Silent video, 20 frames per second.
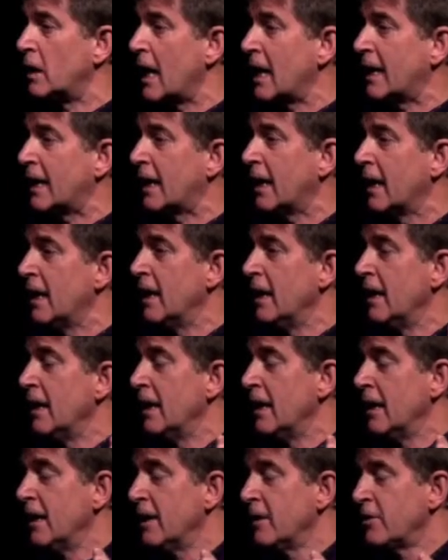would like
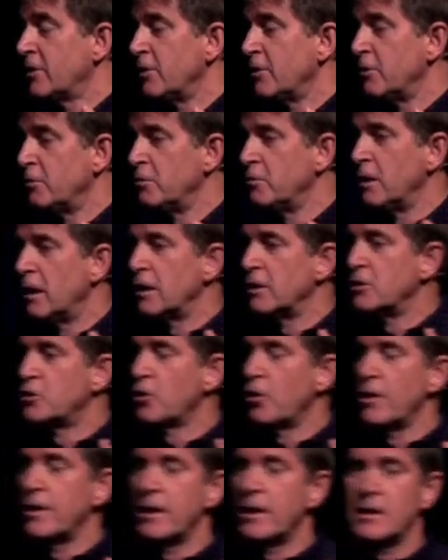to
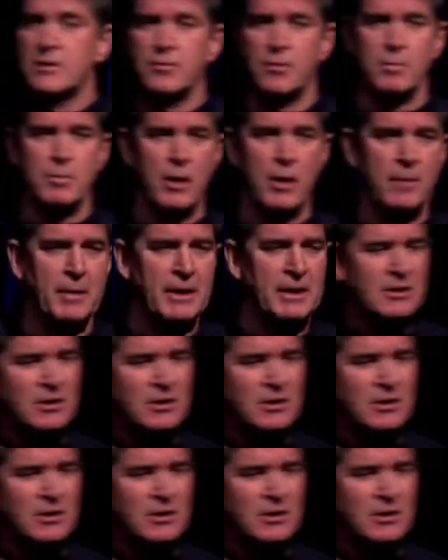uh, join us for prayer